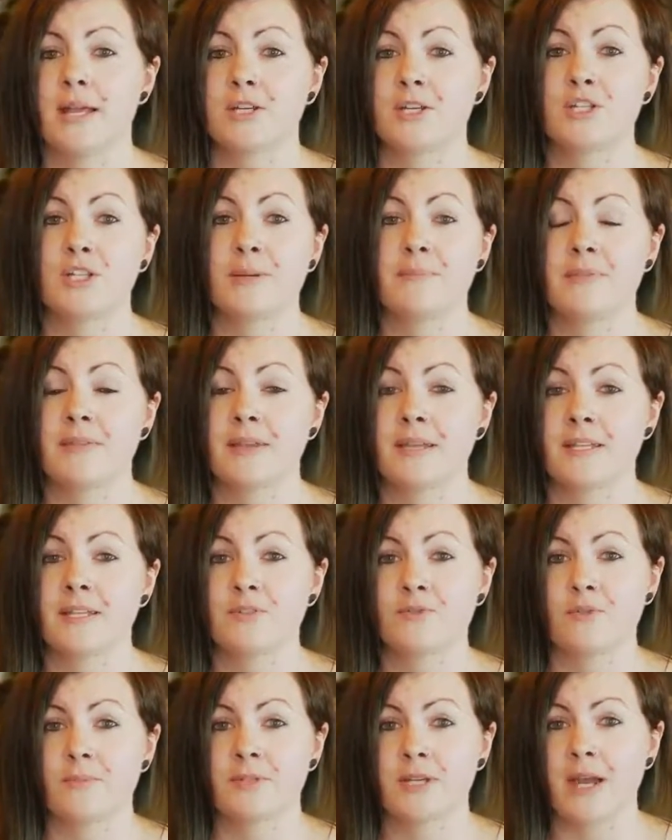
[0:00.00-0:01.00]
ship
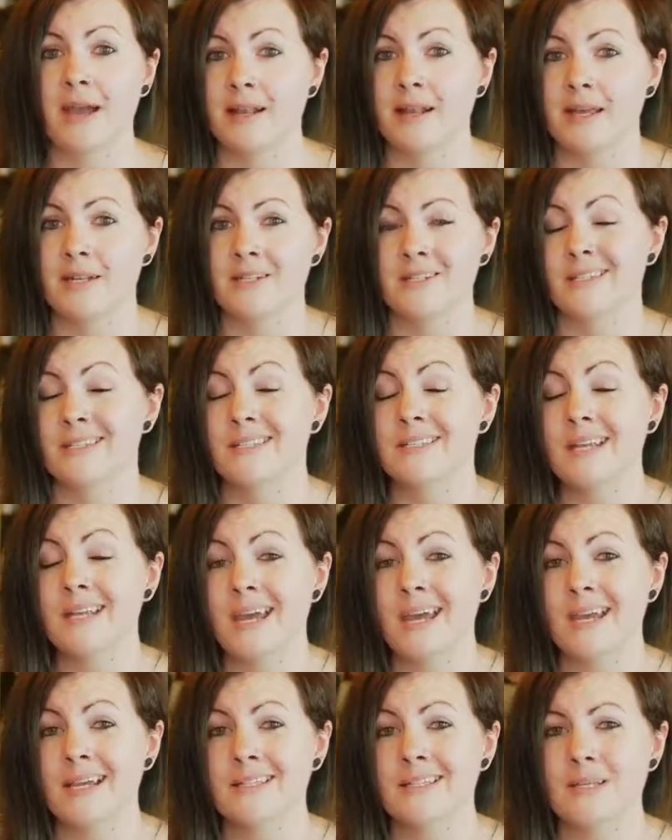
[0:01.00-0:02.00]
things from Thailand to the
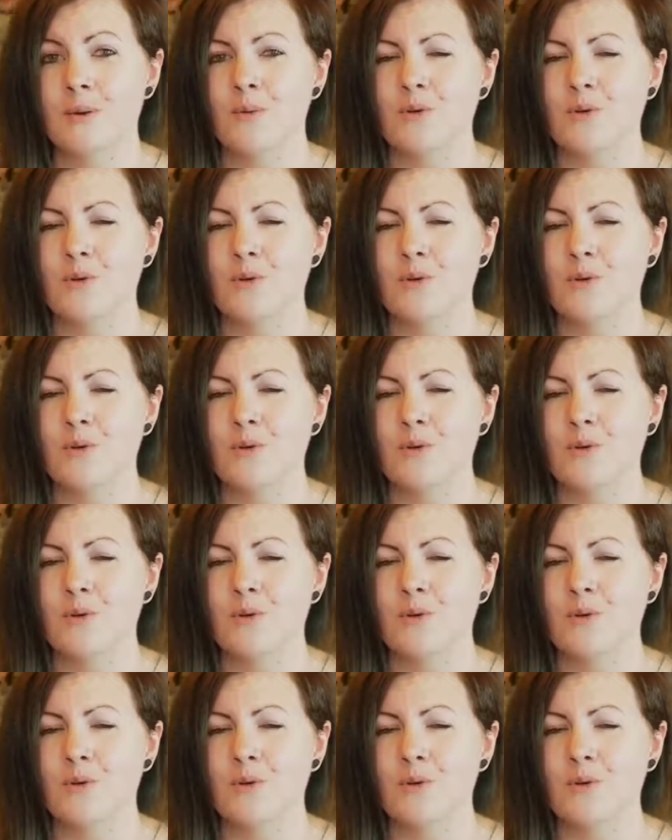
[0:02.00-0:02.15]
States.